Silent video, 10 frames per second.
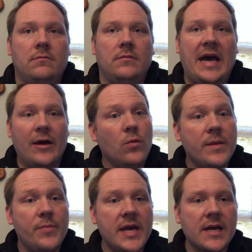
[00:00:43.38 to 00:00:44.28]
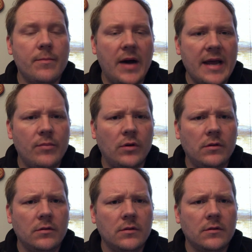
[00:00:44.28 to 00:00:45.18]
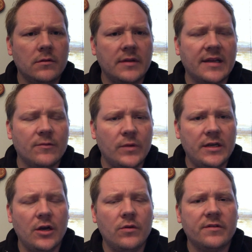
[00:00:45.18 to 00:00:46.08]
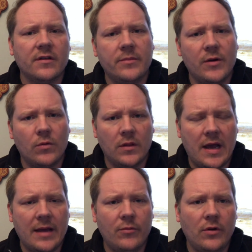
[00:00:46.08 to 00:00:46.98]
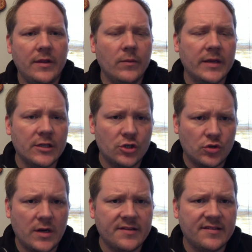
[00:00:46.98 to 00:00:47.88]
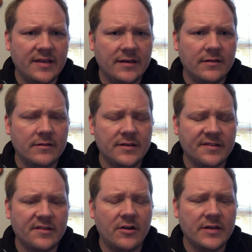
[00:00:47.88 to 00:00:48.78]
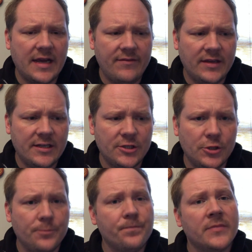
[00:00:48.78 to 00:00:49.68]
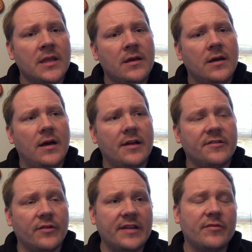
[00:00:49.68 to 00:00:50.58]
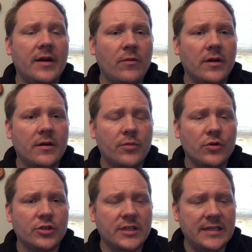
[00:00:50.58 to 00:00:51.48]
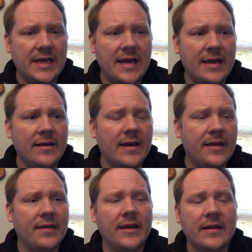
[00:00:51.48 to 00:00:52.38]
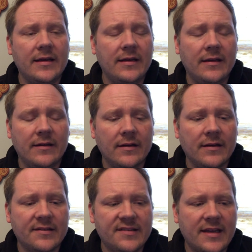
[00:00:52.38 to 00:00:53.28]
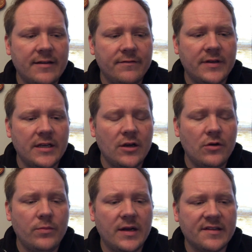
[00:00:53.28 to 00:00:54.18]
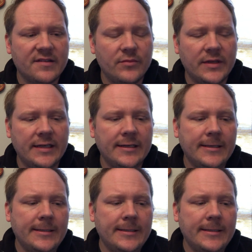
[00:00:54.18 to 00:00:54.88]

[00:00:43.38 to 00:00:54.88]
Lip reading: how do we pick a Bible that we know is going to be reliable and that we could trust in to start diving into? So that's what I want to approach today, and then in a second video possibly